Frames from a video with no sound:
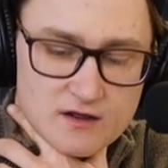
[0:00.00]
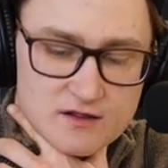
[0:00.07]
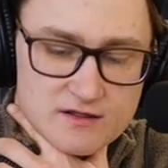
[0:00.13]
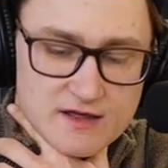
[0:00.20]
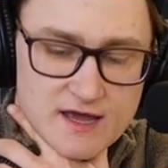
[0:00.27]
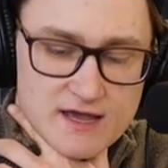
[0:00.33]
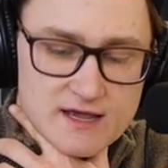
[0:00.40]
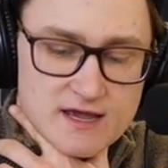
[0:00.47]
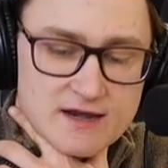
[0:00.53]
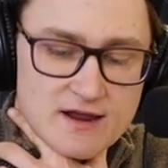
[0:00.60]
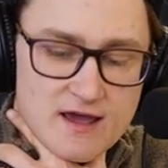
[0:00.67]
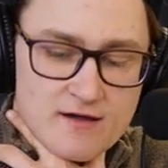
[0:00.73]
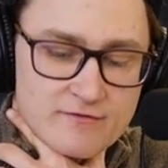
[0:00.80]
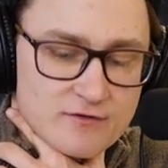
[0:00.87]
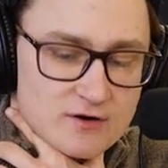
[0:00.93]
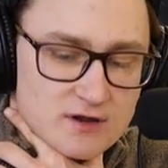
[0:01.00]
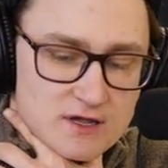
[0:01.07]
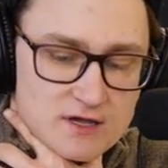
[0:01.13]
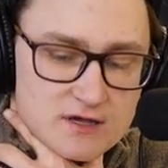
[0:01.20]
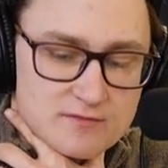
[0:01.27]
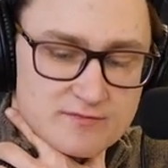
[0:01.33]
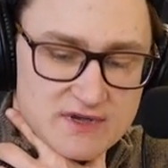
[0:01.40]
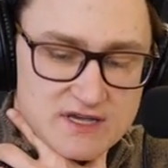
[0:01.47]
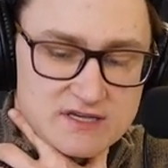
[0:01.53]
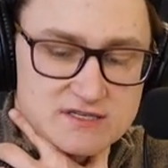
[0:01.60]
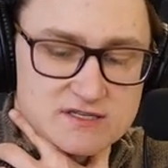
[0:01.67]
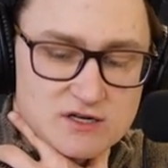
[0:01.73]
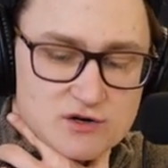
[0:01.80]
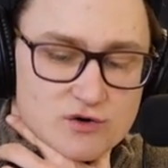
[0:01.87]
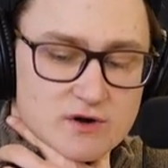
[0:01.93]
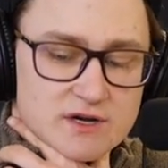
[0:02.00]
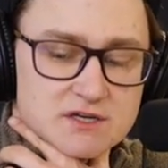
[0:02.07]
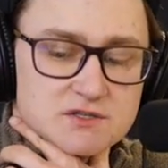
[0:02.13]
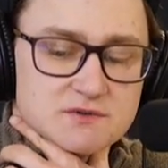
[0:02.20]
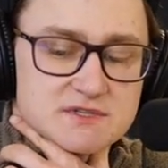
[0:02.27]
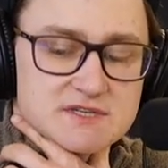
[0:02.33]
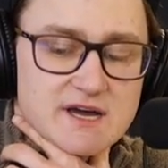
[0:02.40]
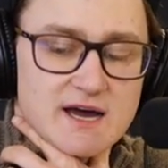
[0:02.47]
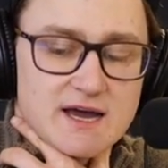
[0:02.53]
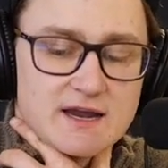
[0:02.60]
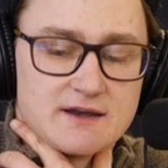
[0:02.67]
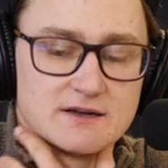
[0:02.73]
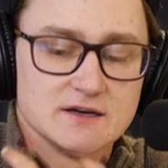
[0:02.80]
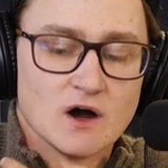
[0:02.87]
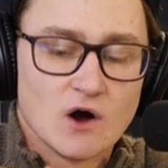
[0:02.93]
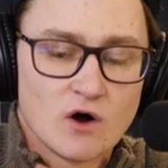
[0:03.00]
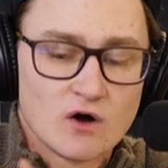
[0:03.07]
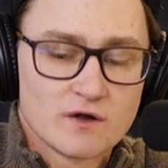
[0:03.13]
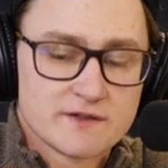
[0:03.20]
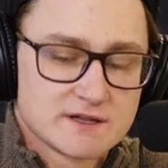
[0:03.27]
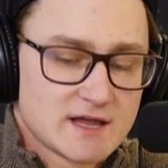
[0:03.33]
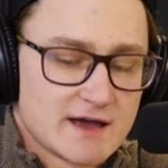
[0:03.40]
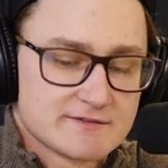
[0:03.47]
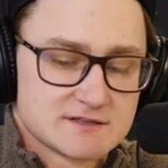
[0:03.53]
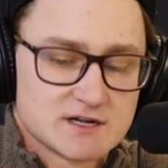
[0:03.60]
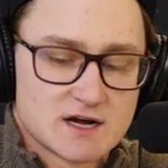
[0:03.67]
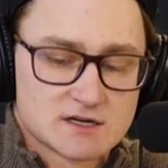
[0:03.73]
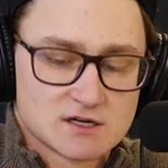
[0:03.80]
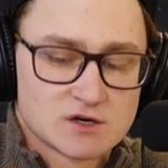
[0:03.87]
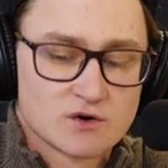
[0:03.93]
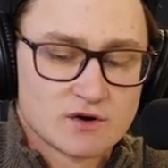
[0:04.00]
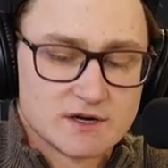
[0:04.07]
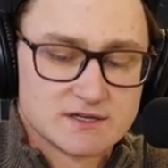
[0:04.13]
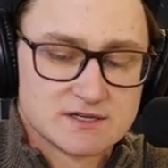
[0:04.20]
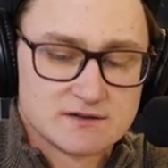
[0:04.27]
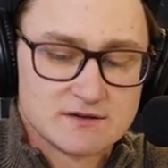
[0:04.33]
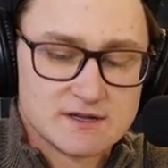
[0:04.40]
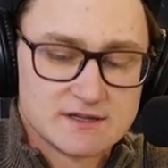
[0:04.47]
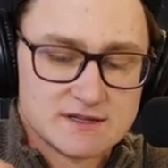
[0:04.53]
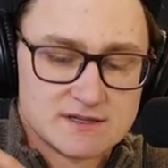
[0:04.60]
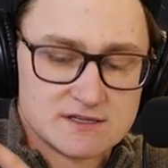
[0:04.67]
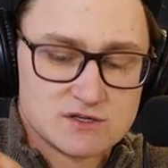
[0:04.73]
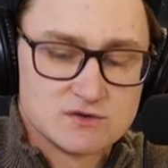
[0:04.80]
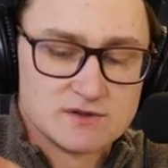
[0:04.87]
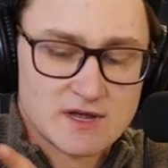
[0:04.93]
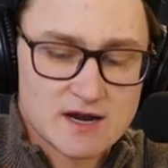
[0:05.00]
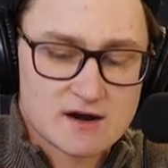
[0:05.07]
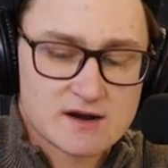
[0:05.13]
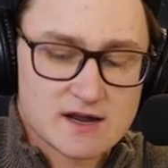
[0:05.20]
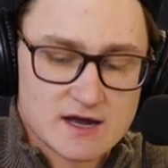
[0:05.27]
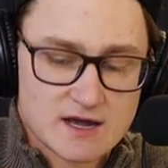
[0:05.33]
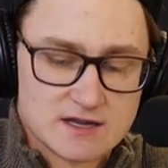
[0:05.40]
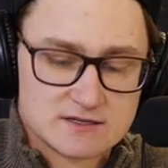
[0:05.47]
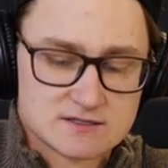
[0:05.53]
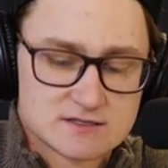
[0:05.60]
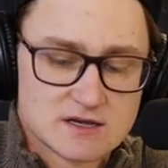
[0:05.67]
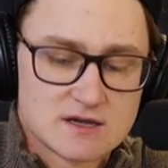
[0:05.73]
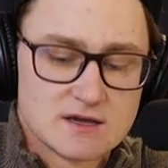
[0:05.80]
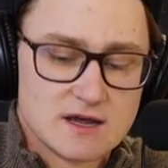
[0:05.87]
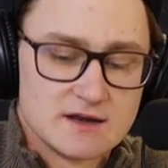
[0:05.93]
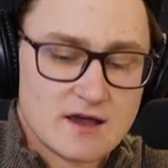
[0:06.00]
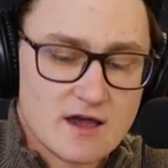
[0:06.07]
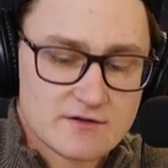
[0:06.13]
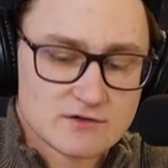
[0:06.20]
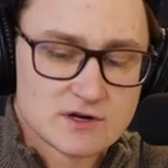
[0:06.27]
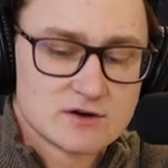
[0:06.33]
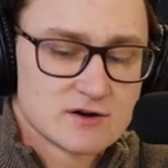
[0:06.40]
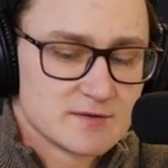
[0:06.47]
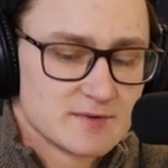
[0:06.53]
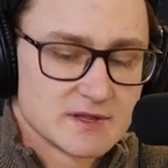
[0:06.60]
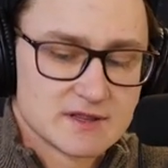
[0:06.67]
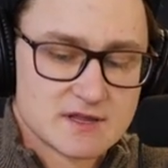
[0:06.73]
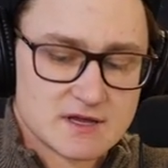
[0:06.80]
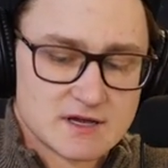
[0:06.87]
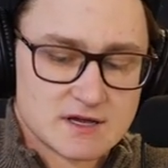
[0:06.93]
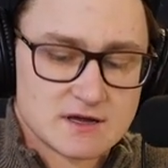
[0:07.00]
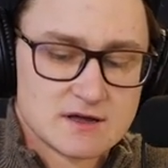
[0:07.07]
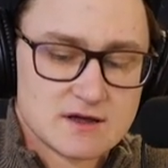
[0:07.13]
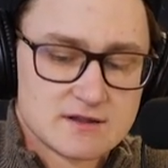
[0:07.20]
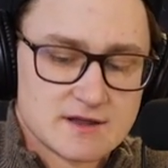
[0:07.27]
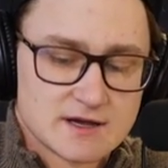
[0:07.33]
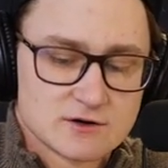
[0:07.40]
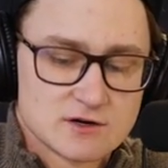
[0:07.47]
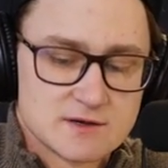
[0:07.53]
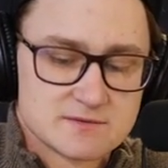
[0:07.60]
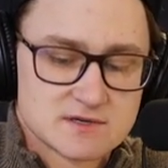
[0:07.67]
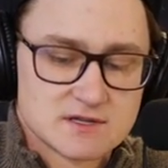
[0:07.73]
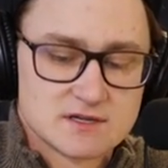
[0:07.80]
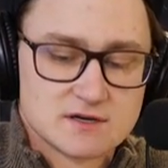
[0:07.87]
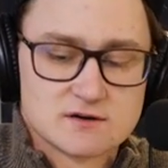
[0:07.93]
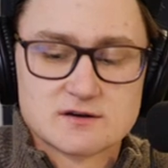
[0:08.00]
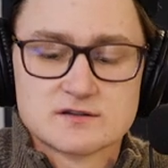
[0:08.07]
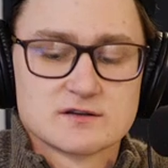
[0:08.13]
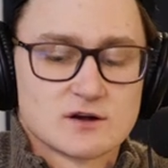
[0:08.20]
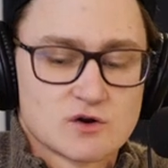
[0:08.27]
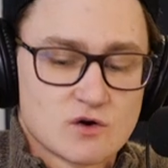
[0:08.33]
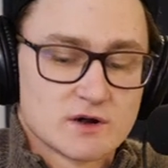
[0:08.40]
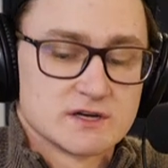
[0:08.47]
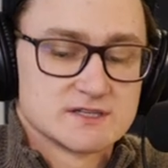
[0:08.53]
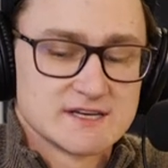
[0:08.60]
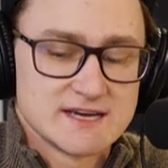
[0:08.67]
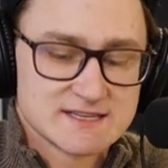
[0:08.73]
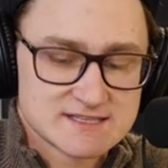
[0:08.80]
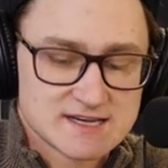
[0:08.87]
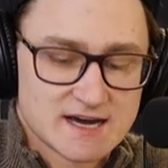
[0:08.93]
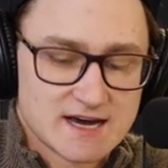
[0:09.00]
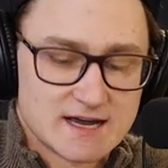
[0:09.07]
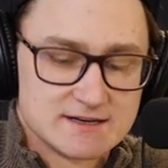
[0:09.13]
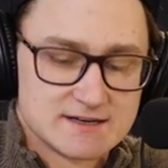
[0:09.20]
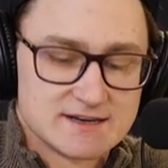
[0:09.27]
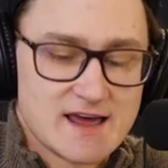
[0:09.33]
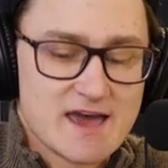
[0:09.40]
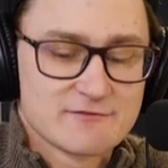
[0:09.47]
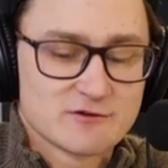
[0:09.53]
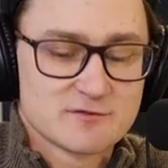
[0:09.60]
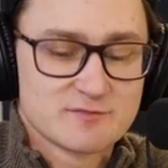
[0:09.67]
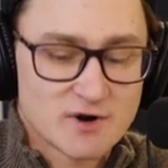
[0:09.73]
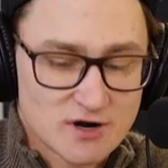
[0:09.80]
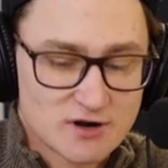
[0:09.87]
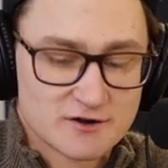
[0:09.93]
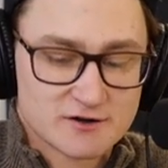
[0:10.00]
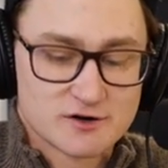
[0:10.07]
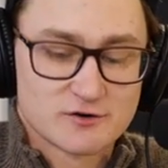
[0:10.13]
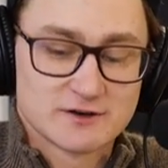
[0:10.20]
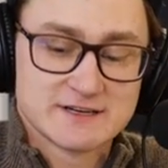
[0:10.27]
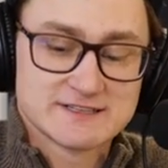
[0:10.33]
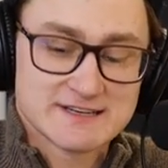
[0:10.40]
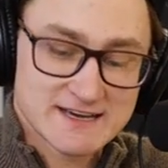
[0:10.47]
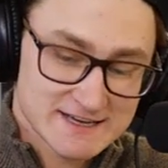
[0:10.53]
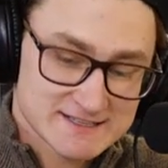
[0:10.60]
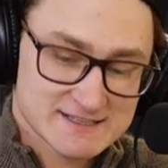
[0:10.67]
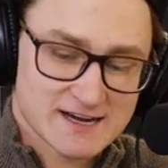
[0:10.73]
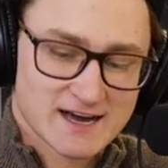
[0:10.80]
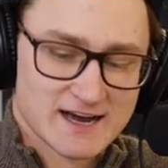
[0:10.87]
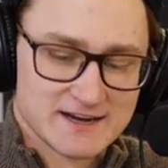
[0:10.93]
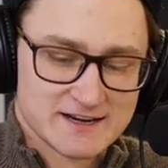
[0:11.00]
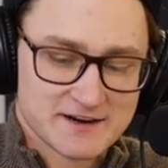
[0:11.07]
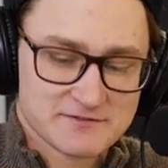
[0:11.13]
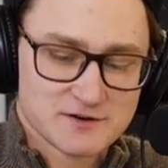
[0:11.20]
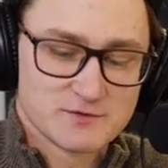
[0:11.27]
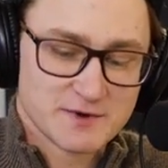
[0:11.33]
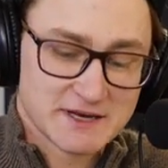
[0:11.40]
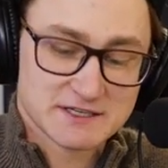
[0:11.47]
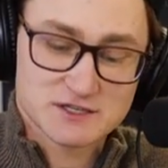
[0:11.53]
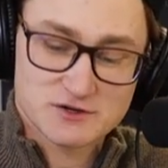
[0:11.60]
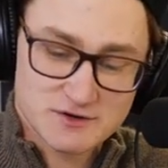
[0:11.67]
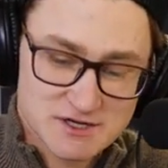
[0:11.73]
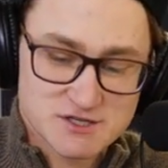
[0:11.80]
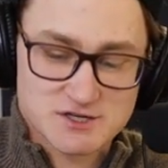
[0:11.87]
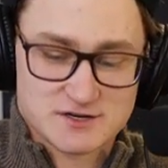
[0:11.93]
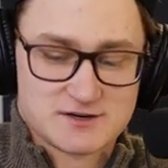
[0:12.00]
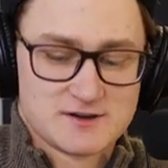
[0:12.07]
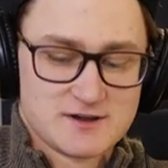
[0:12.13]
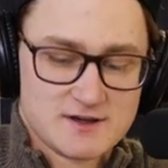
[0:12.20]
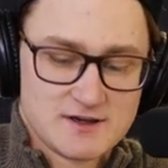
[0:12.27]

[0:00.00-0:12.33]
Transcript: they and every beast according to its kind, and all the livestock according to, to their kinds, and every creeping thing that creeps on the earth according to its kind, and every bird according to its kind, every winged creature.